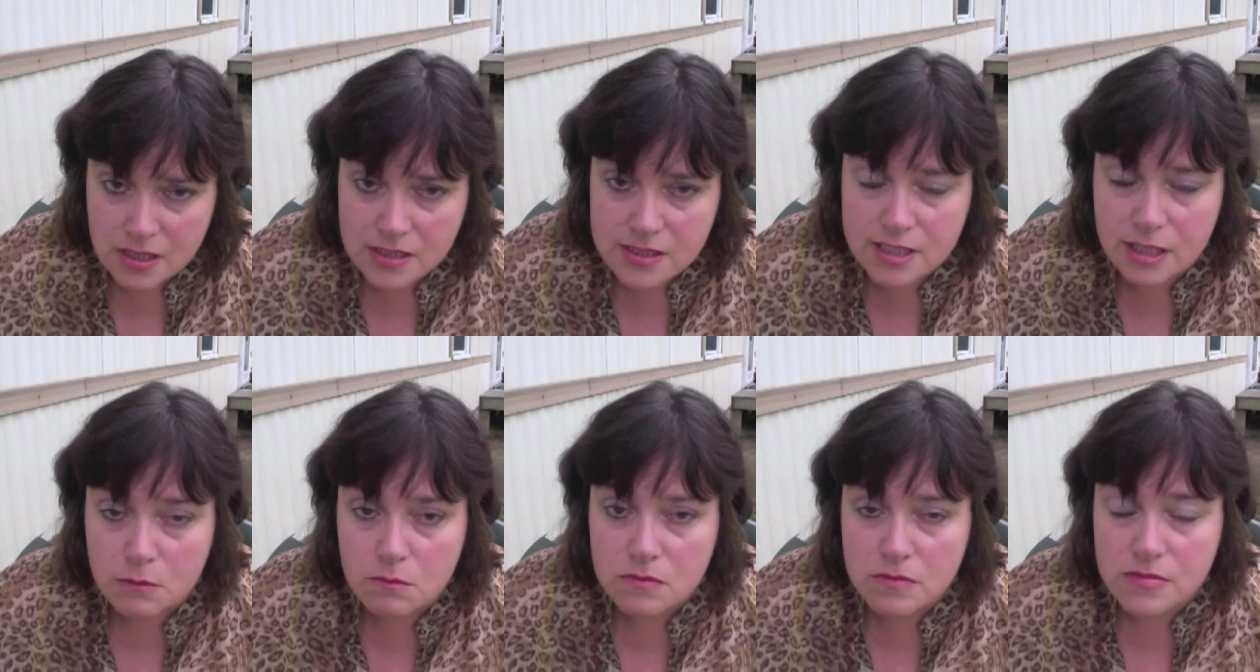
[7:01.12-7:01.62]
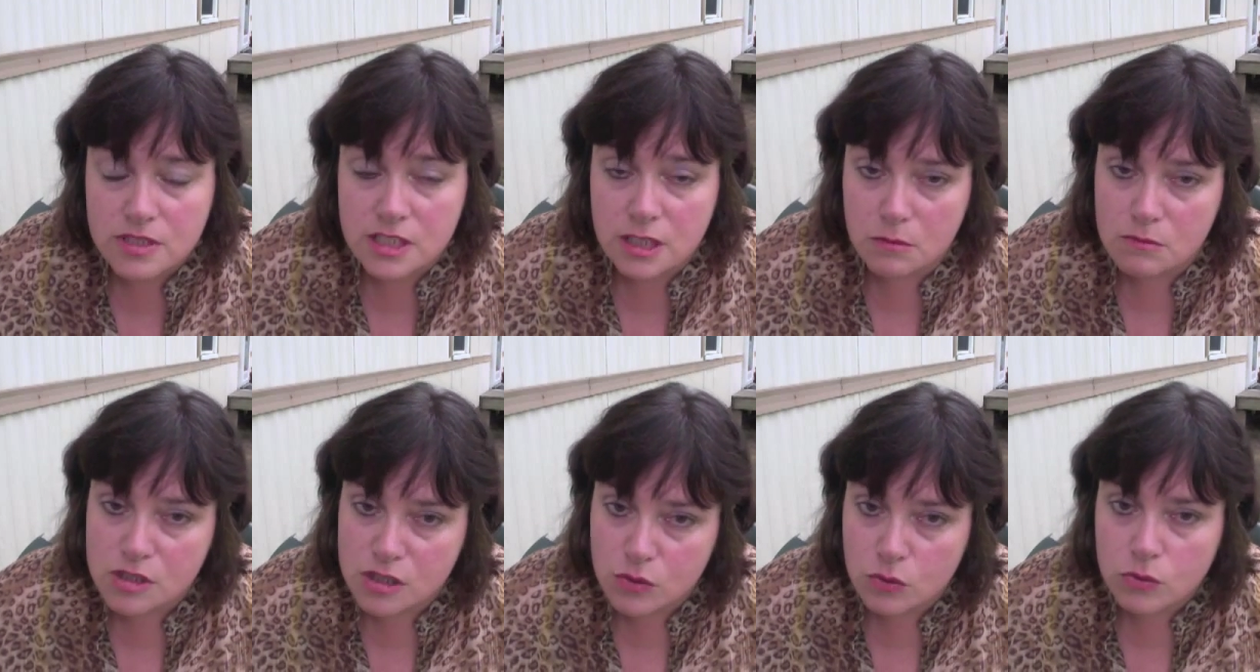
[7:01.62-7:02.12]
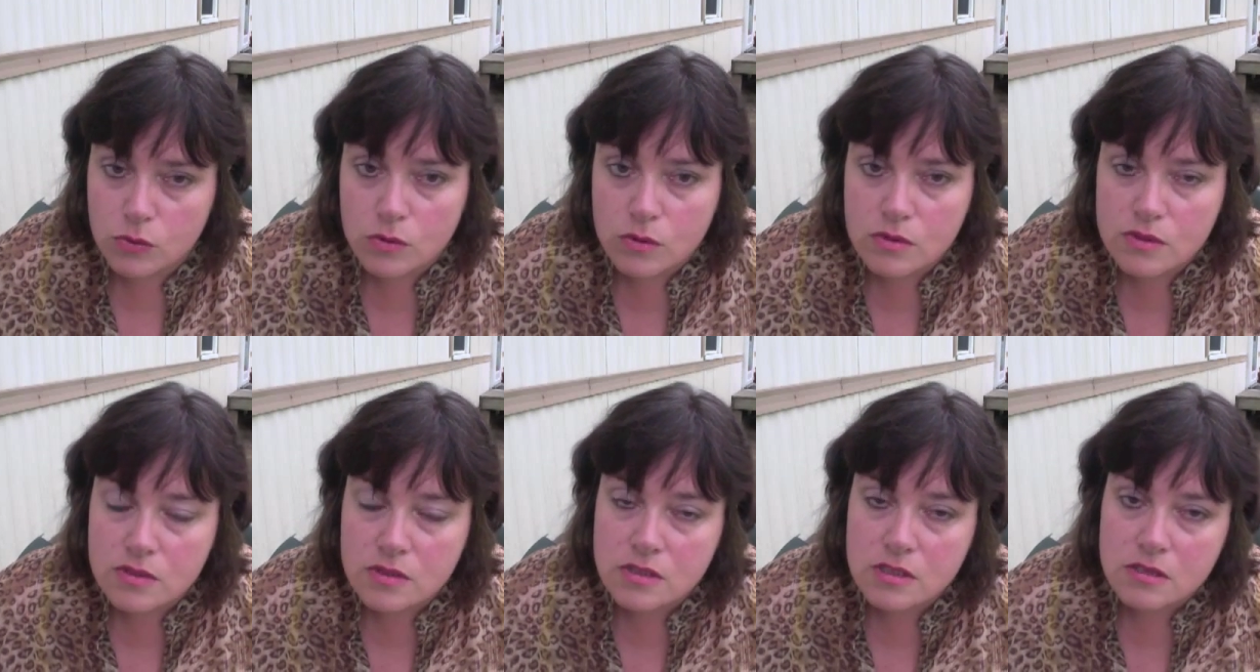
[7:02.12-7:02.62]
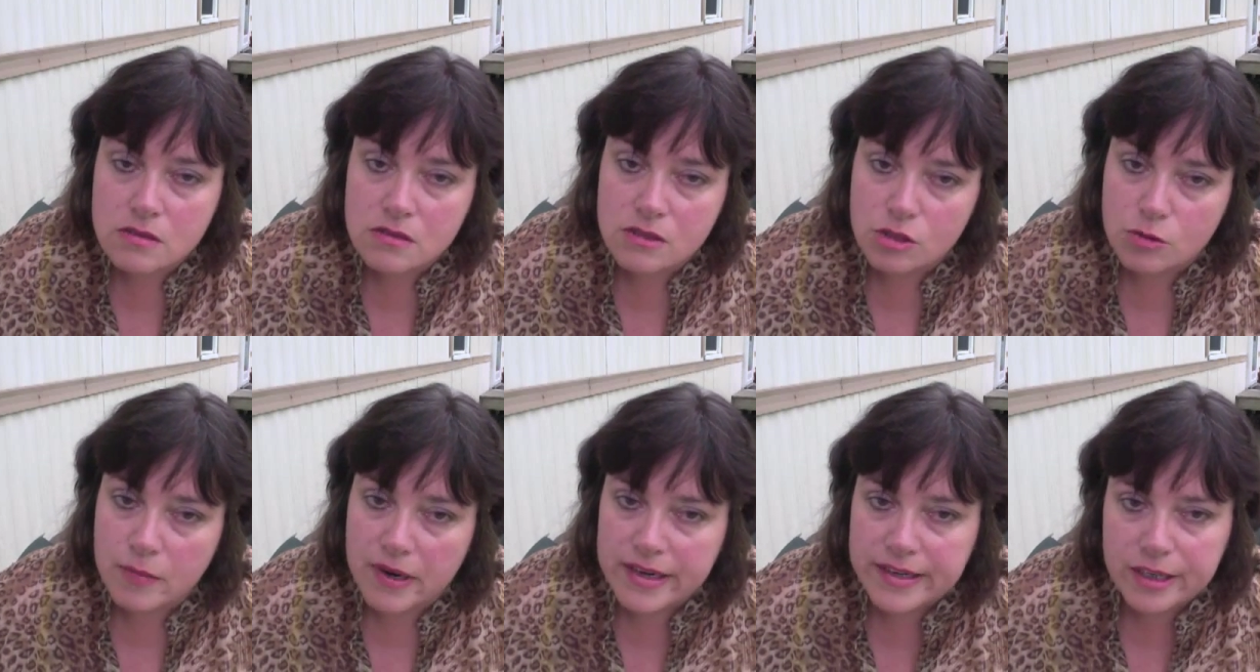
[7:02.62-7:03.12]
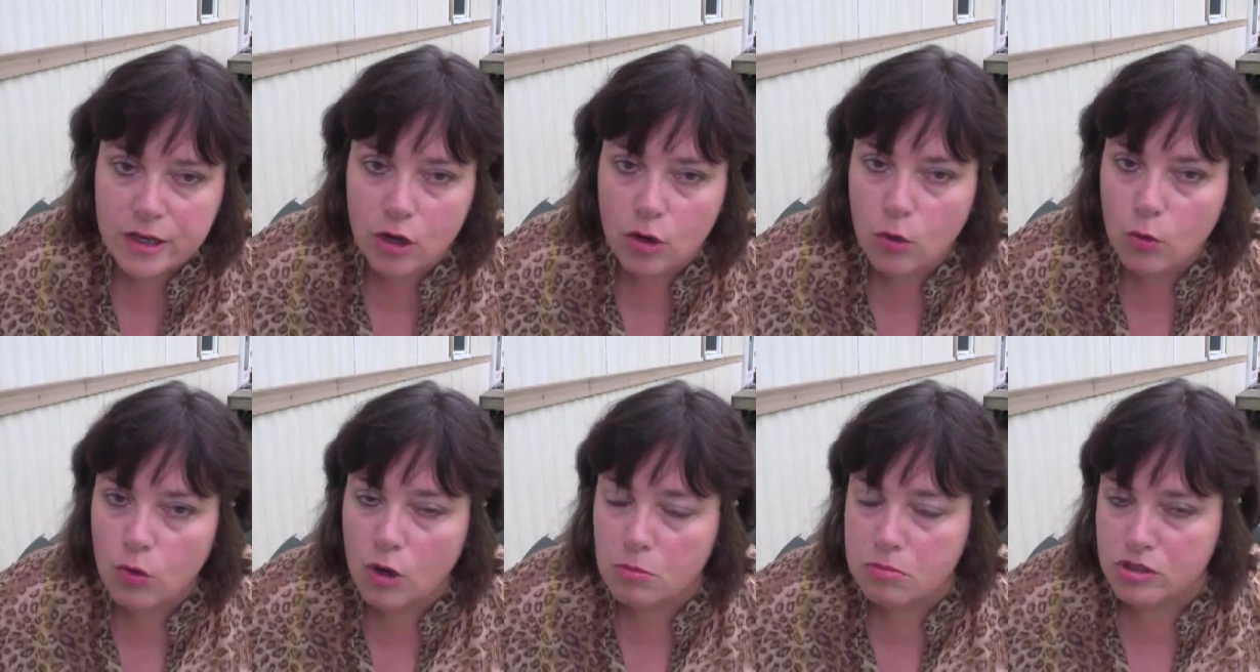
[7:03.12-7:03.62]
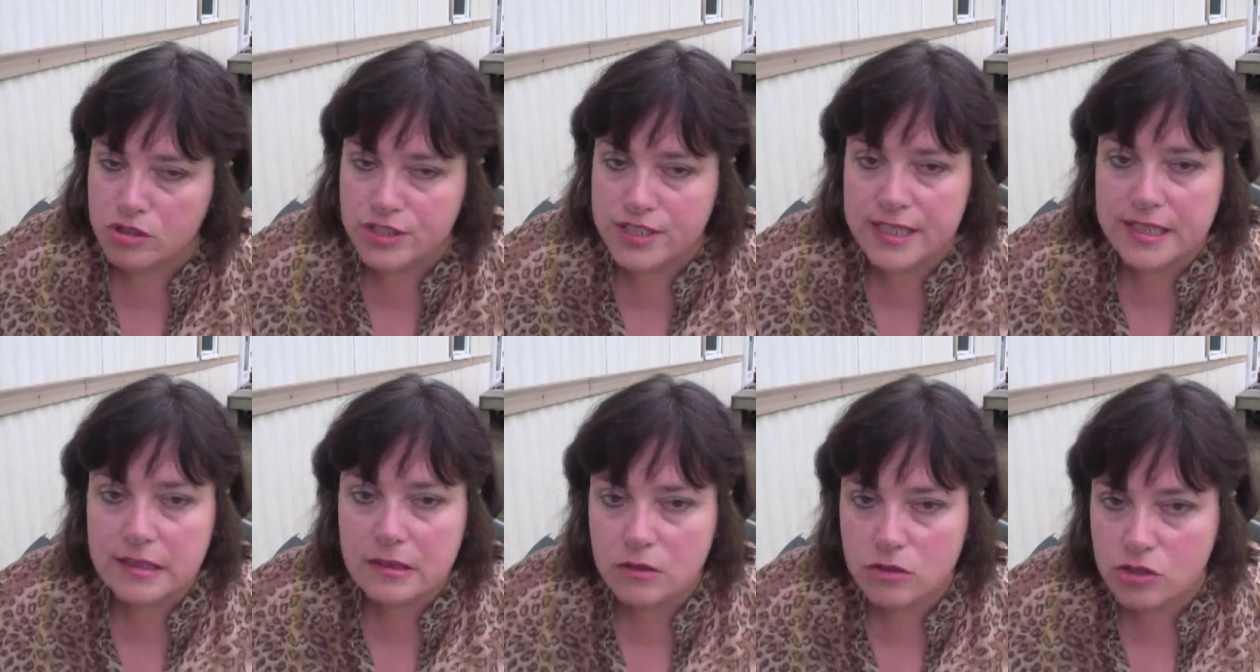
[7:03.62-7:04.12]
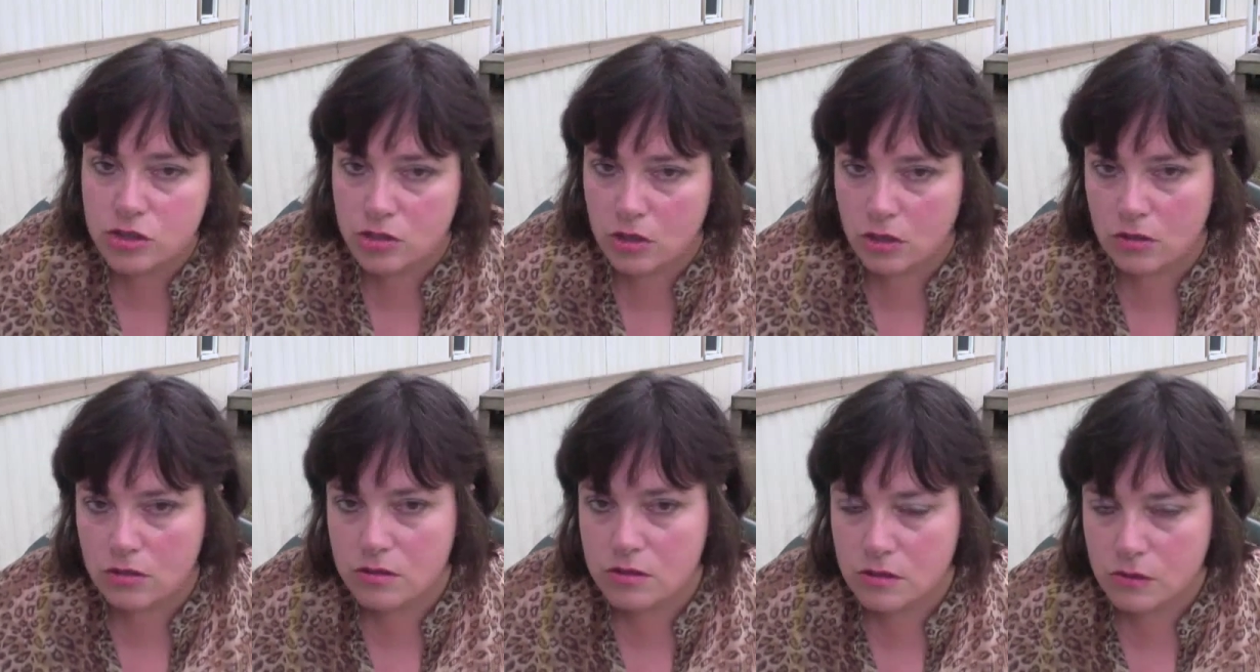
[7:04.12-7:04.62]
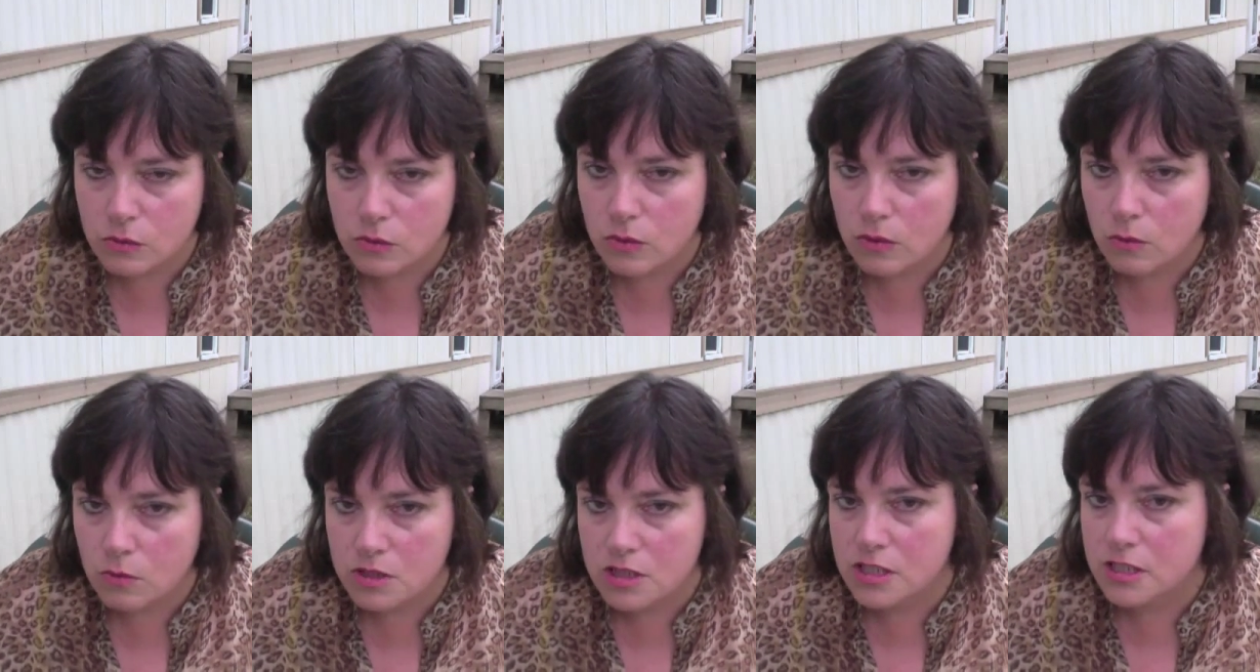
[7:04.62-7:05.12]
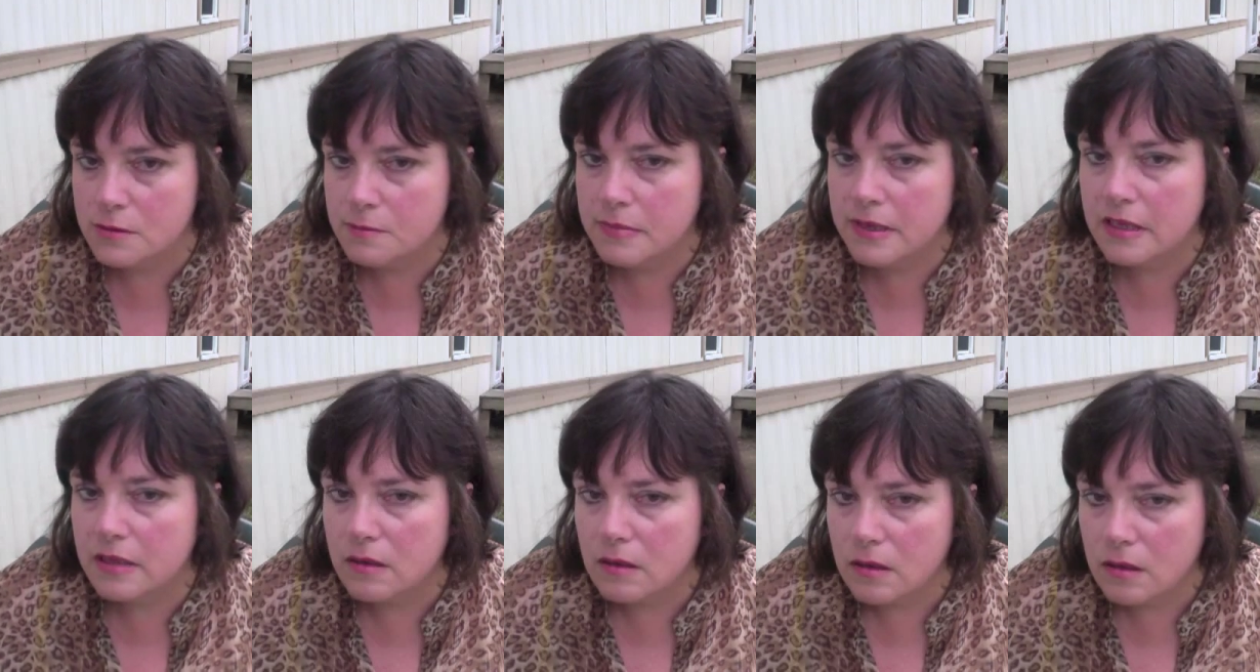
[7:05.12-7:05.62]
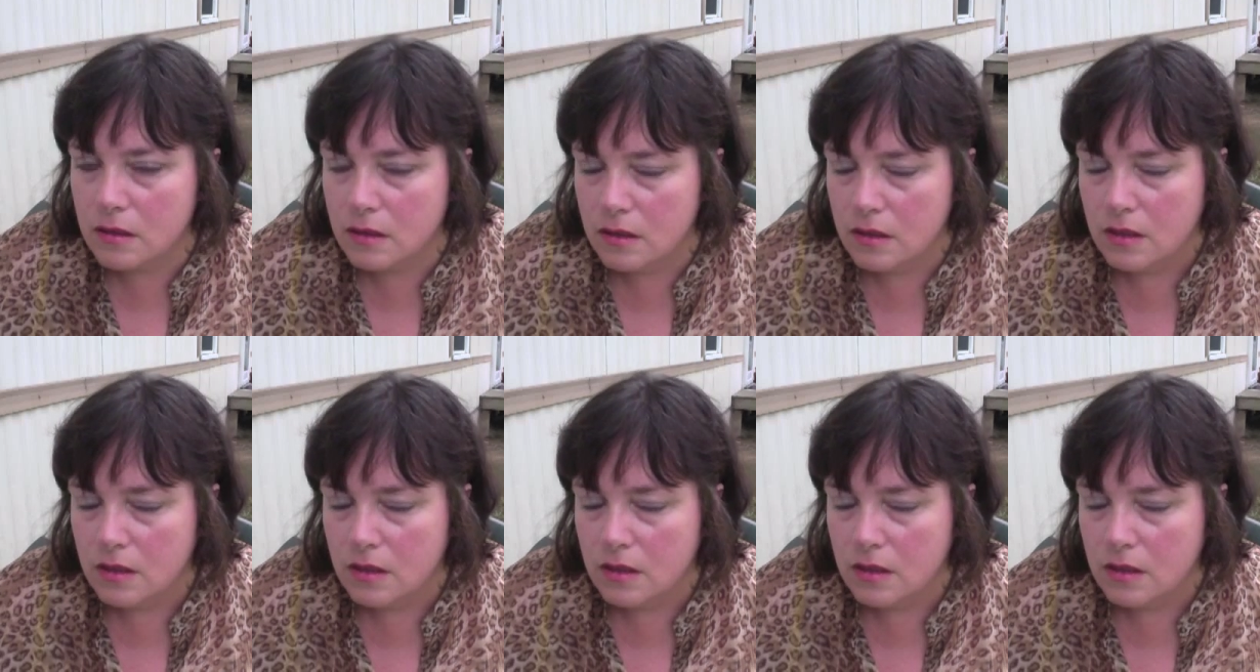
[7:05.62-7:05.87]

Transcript: Some, some schools, you might know what particular charter school which is better,